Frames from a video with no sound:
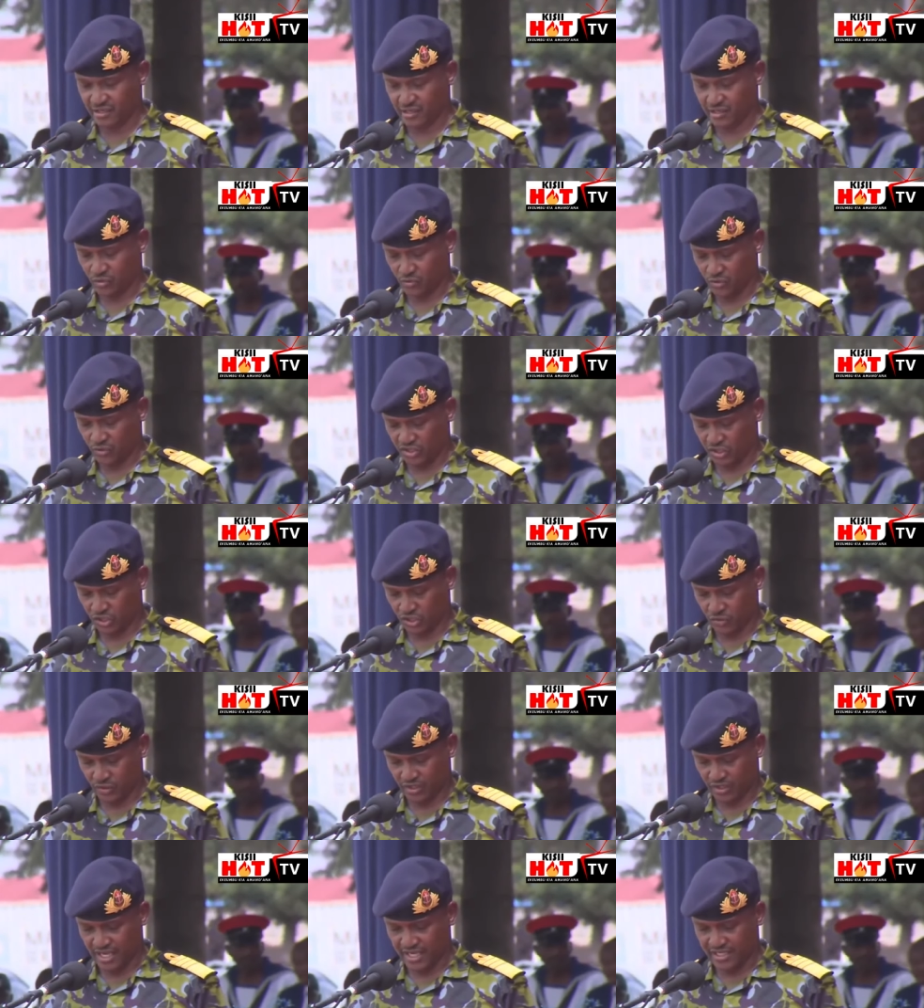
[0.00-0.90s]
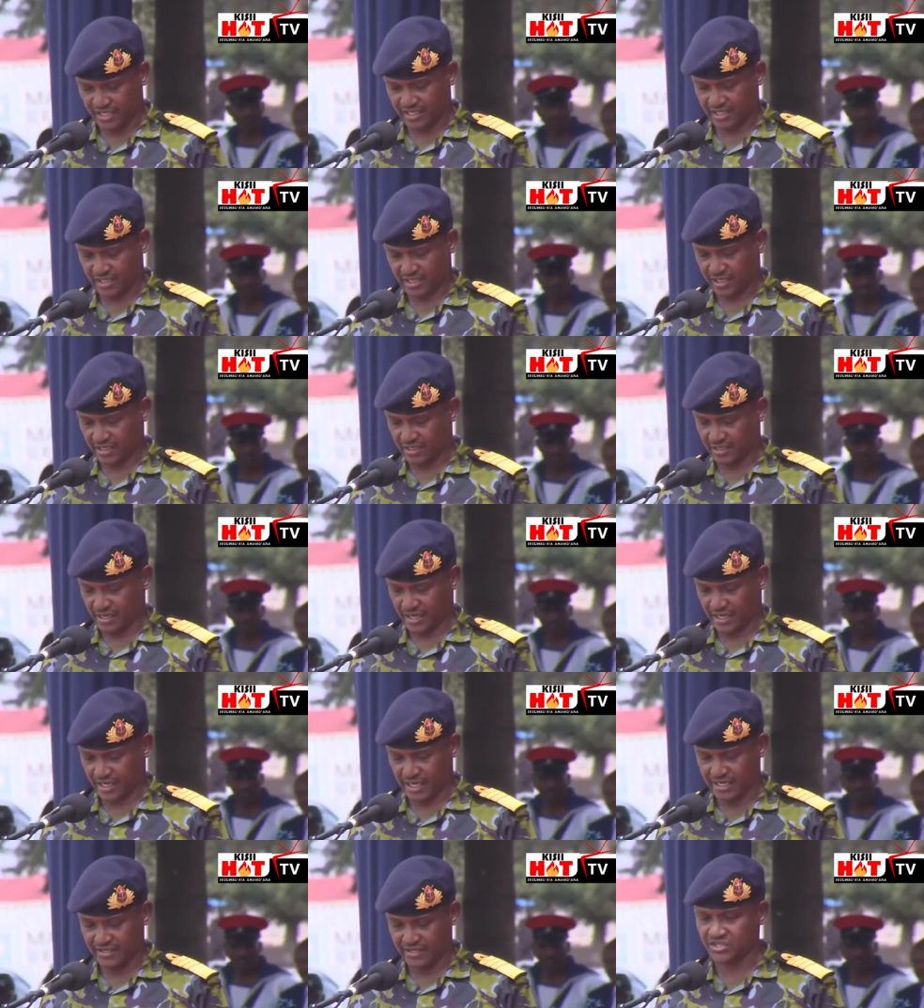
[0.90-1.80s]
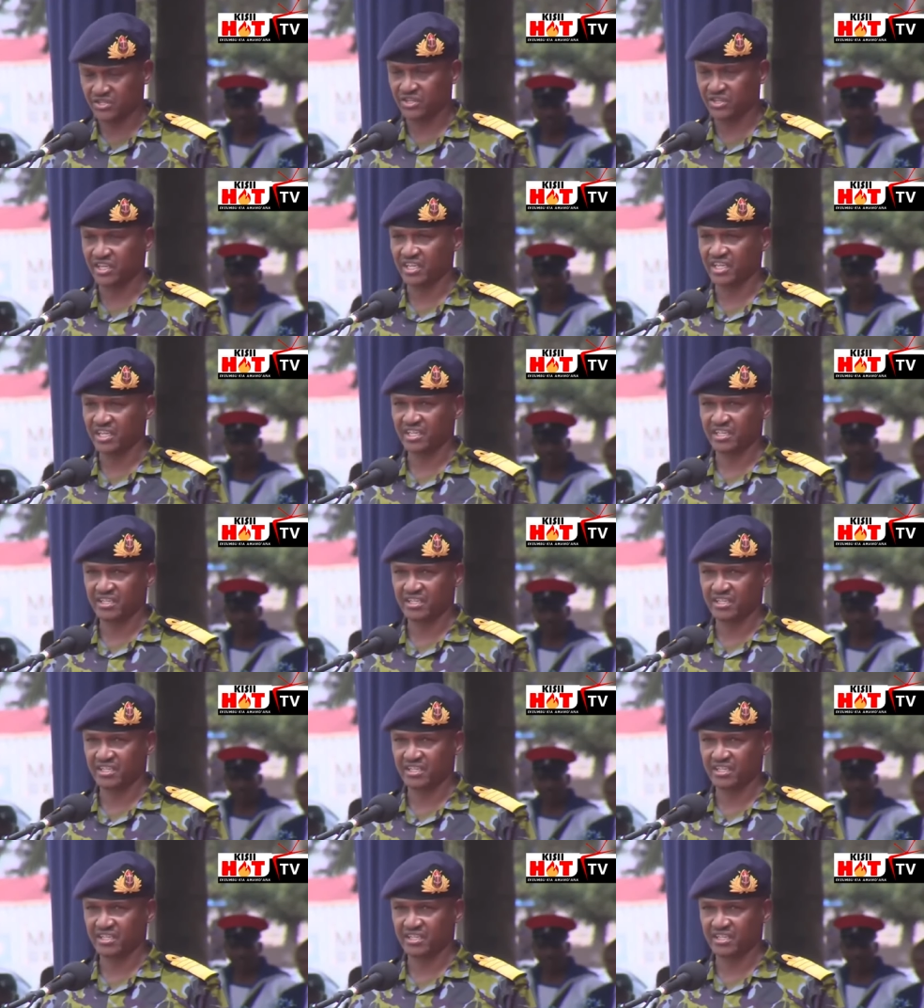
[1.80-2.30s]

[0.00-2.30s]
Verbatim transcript: to ensure that the country